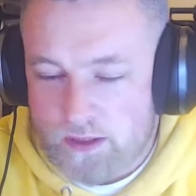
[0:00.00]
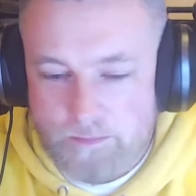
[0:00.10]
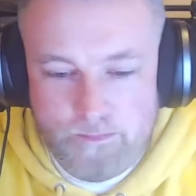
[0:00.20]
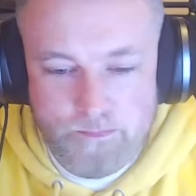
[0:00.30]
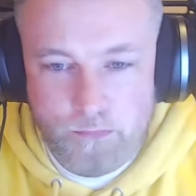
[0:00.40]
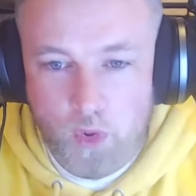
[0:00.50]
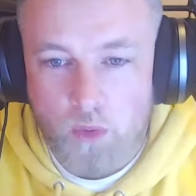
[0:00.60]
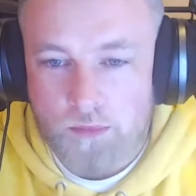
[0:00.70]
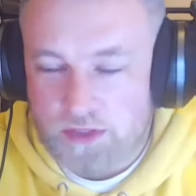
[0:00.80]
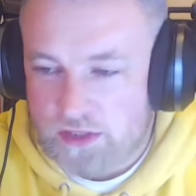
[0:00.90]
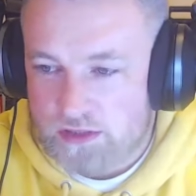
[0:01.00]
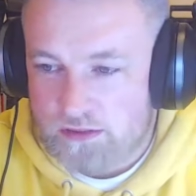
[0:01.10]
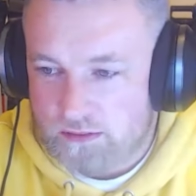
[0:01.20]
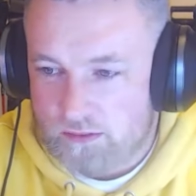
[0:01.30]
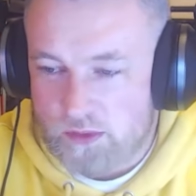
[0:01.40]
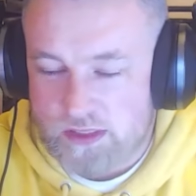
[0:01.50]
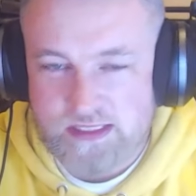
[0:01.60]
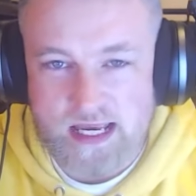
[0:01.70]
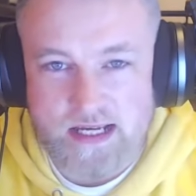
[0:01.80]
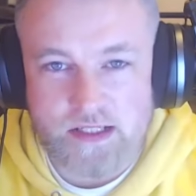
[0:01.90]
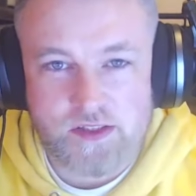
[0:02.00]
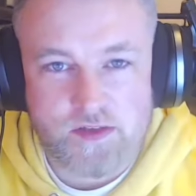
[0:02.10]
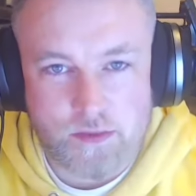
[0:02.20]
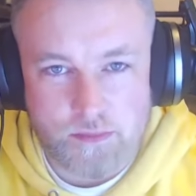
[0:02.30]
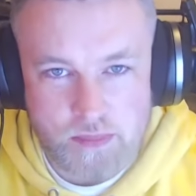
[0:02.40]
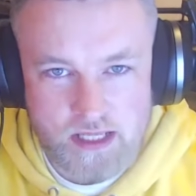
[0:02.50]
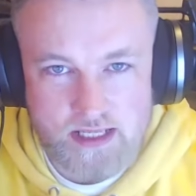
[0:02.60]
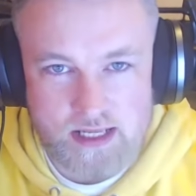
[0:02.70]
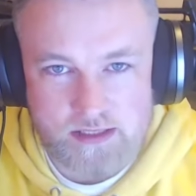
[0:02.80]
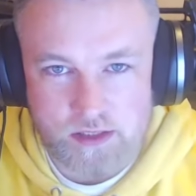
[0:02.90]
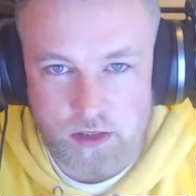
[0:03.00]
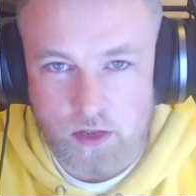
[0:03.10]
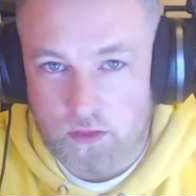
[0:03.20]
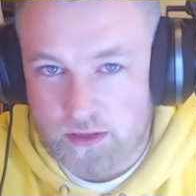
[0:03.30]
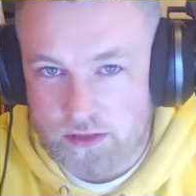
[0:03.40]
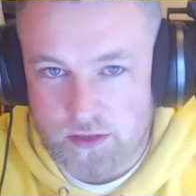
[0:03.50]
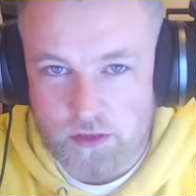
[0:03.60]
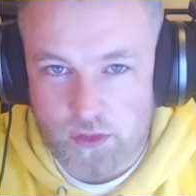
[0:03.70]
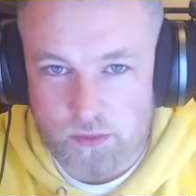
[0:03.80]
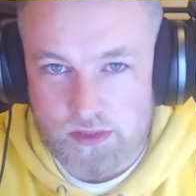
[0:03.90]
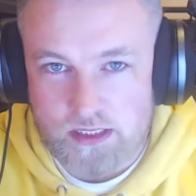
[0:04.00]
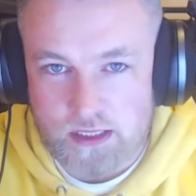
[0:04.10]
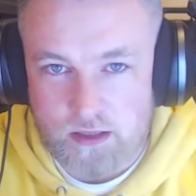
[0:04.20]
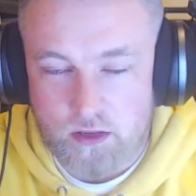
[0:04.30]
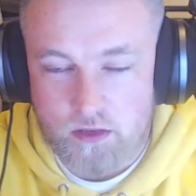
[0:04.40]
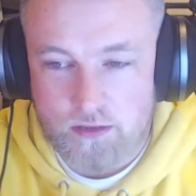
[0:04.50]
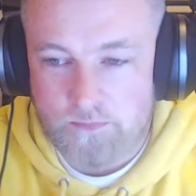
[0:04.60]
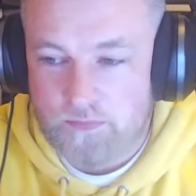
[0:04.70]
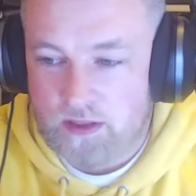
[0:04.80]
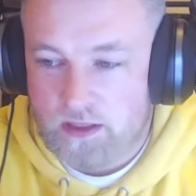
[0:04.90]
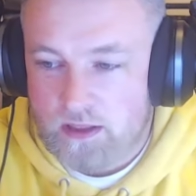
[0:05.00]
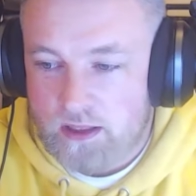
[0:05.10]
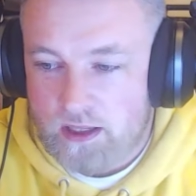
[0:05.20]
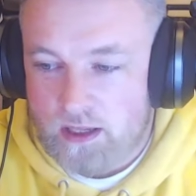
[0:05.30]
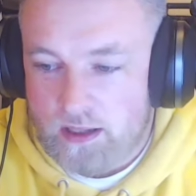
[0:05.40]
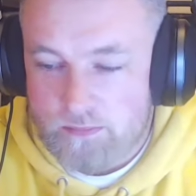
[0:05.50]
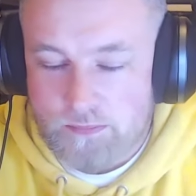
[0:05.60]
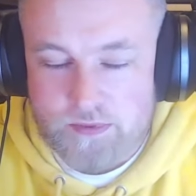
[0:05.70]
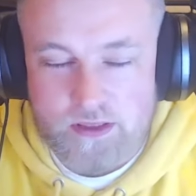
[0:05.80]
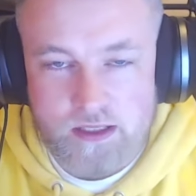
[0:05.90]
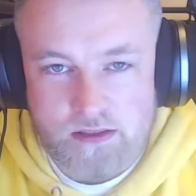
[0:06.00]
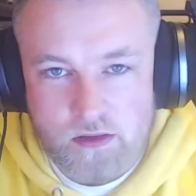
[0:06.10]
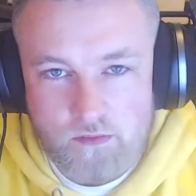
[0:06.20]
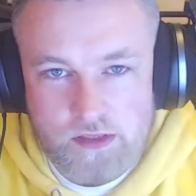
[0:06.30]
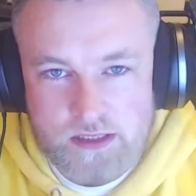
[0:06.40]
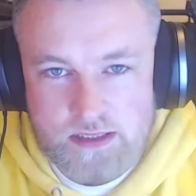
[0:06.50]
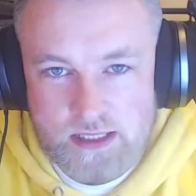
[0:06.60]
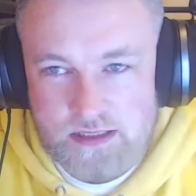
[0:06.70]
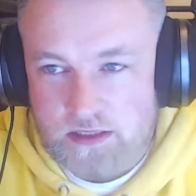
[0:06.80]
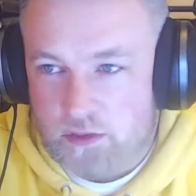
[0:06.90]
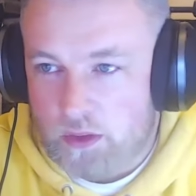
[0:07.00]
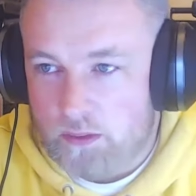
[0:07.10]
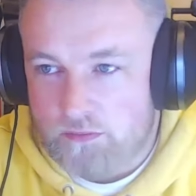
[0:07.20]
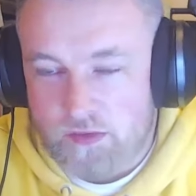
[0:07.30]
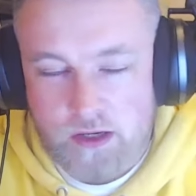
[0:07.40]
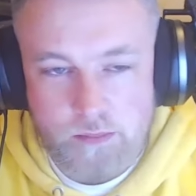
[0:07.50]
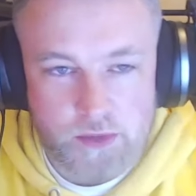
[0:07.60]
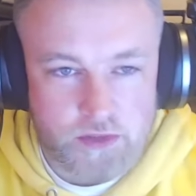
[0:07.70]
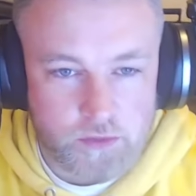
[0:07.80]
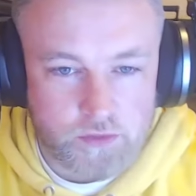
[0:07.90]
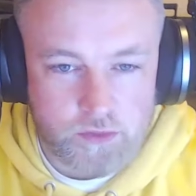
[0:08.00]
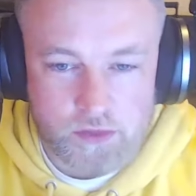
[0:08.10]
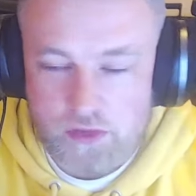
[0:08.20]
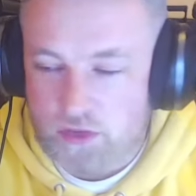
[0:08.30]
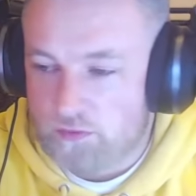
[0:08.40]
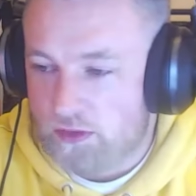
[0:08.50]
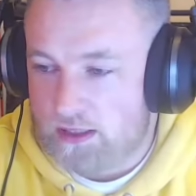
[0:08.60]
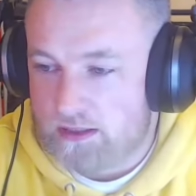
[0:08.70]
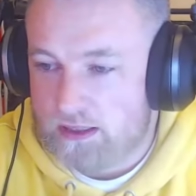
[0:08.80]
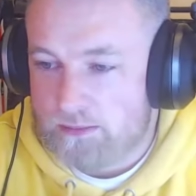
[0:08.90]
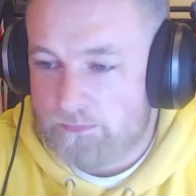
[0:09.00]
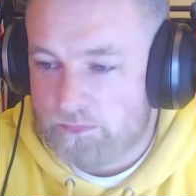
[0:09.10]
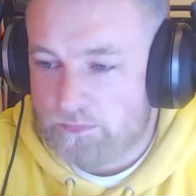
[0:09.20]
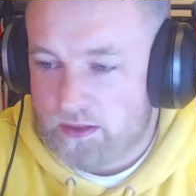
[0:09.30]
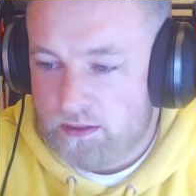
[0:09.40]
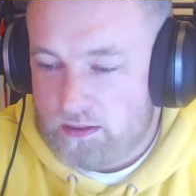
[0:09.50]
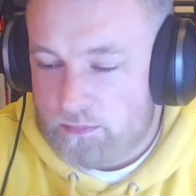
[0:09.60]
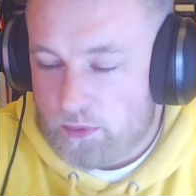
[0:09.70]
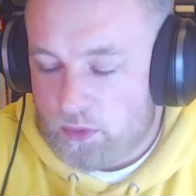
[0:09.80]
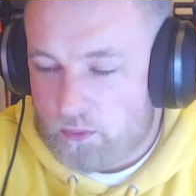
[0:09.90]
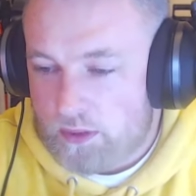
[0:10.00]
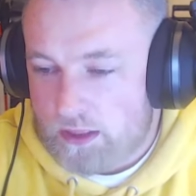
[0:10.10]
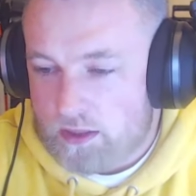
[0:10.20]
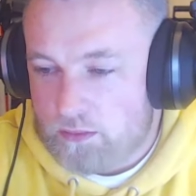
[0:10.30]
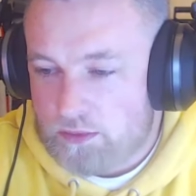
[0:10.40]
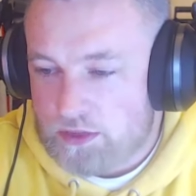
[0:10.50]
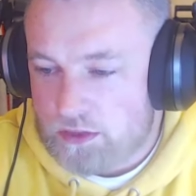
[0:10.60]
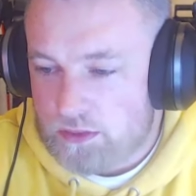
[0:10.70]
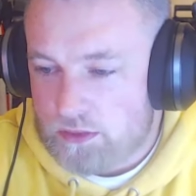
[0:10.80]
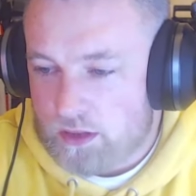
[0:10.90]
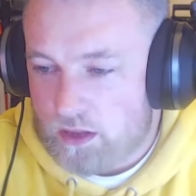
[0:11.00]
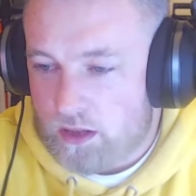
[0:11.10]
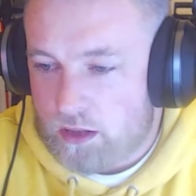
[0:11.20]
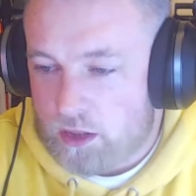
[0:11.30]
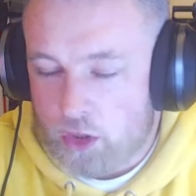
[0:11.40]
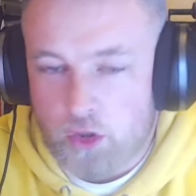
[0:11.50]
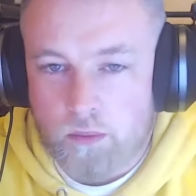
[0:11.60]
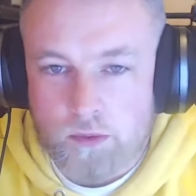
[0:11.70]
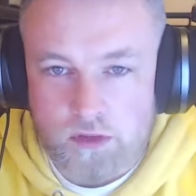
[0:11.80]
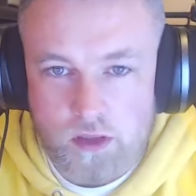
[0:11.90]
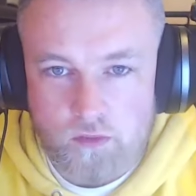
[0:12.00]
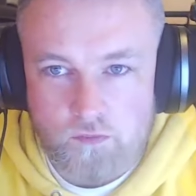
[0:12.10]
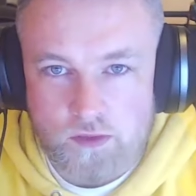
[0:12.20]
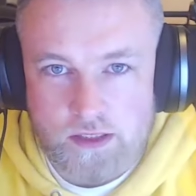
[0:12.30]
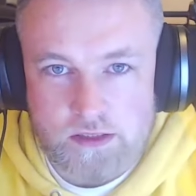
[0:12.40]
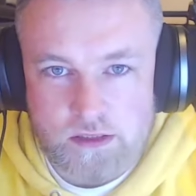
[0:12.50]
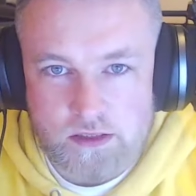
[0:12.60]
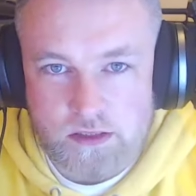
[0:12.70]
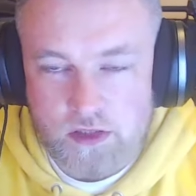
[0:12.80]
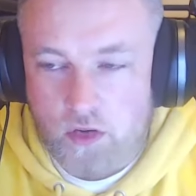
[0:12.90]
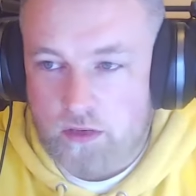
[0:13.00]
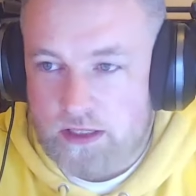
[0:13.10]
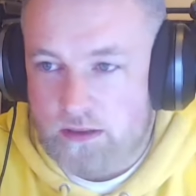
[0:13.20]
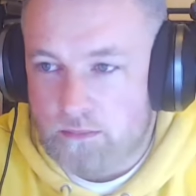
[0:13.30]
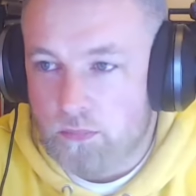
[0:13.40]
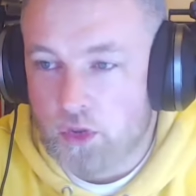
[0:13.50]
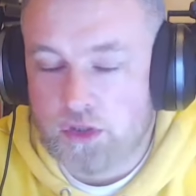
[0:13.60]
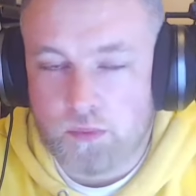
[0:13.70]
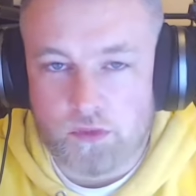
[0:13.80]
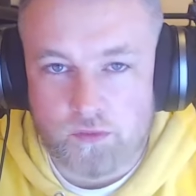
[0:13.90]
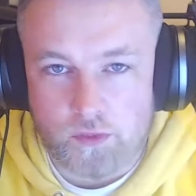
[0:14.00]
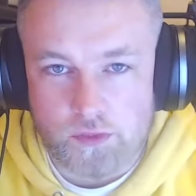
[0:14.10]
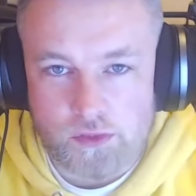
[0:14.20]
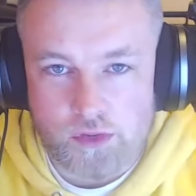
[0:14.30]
moments, we're seconds from midnight, according to the doomsday clock. That's obviously takes into account environment and other stuff like that. But when it comes to a global conflict, there's already multiple fronts